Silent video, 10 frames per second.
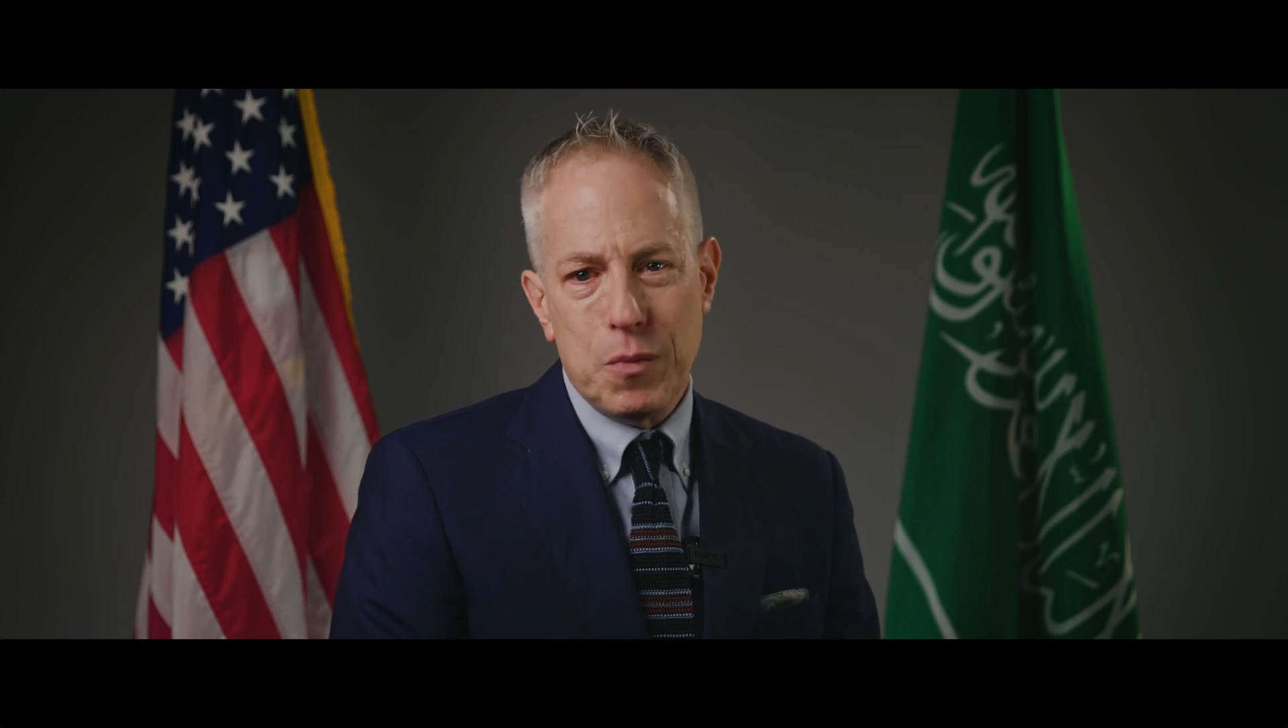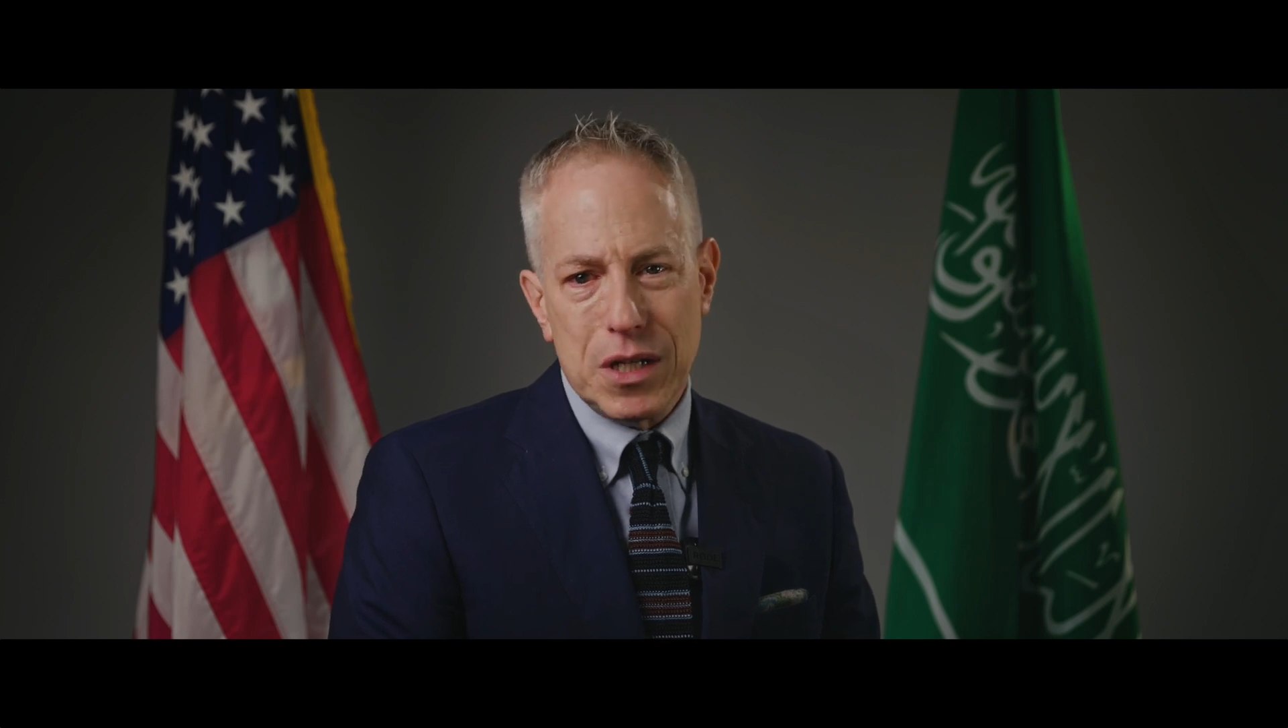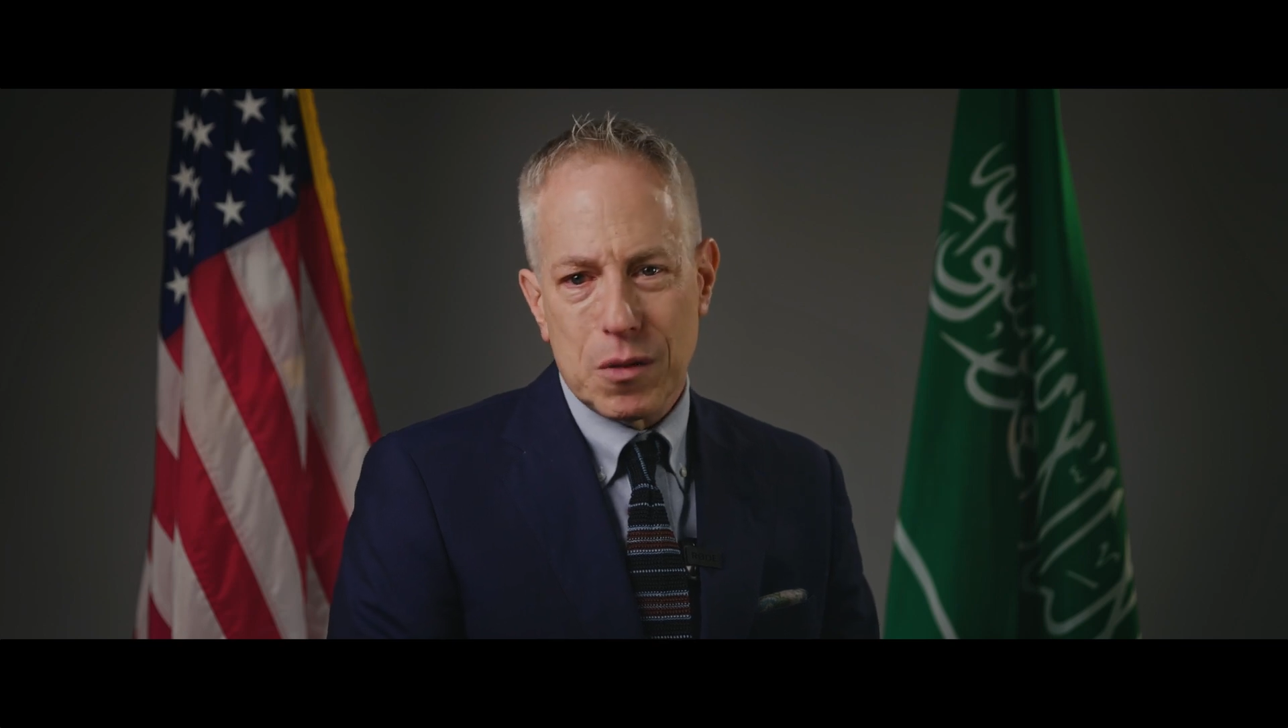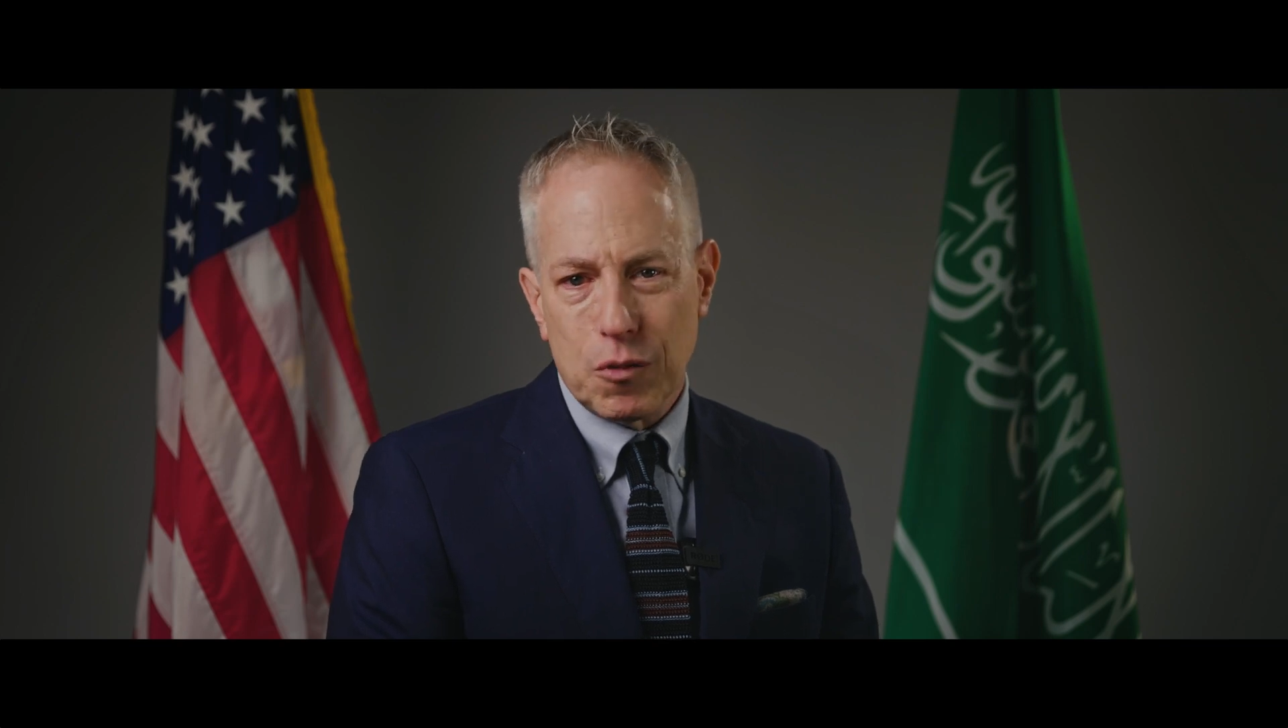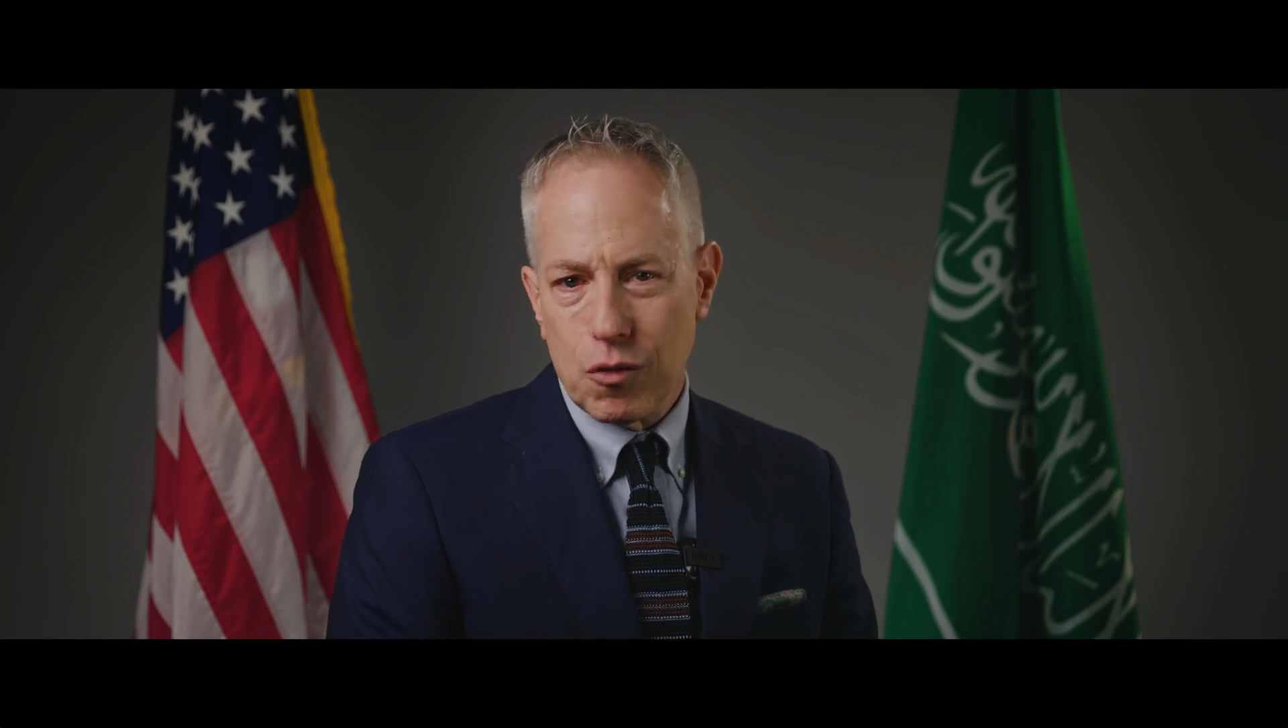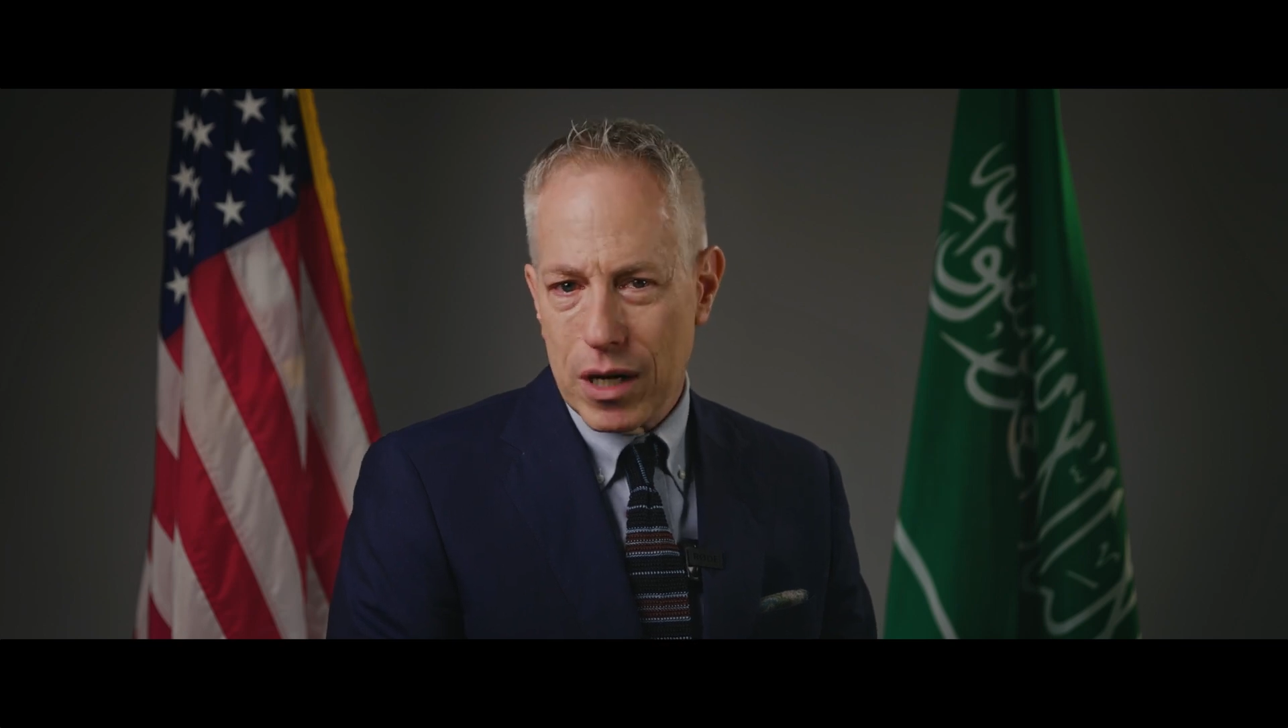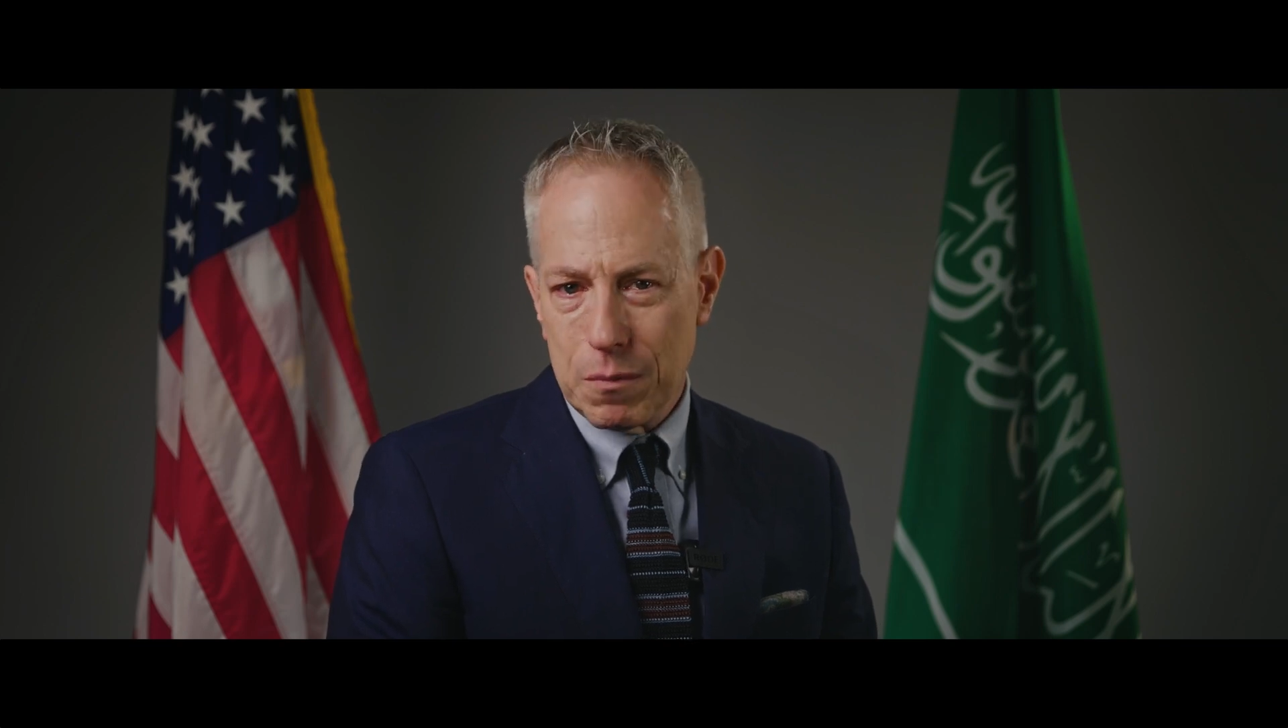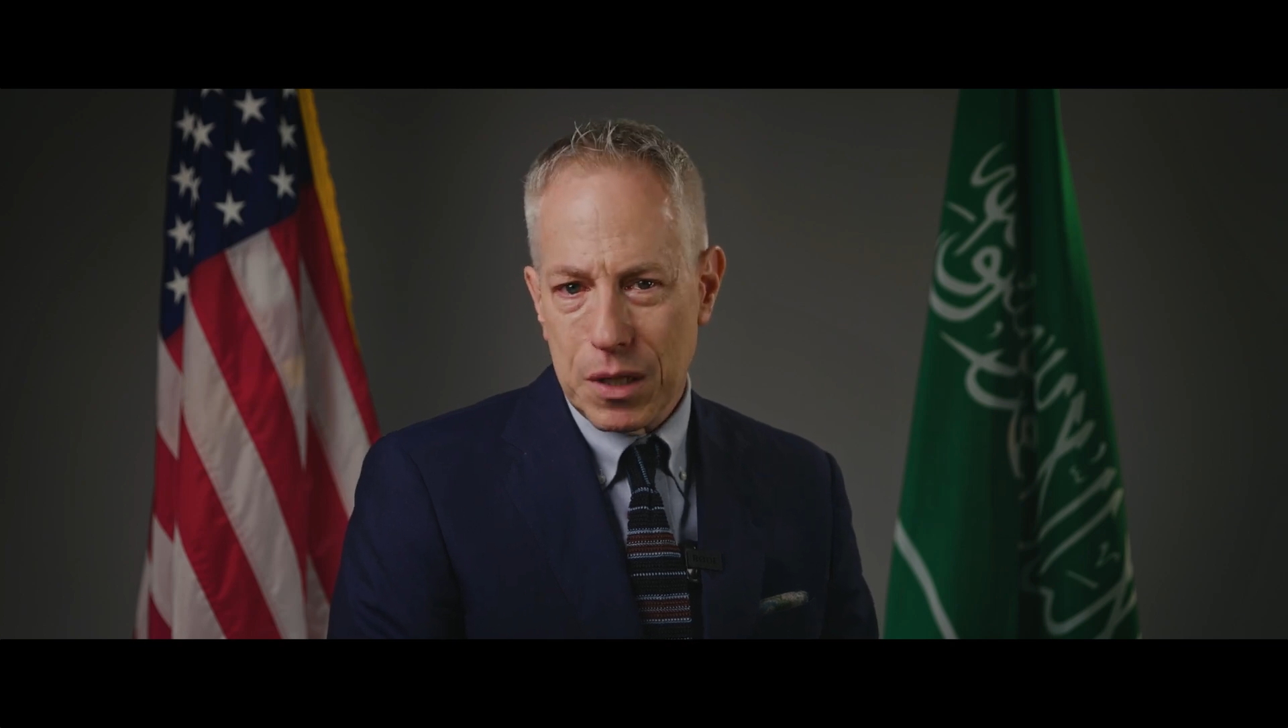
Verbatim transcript: meet some great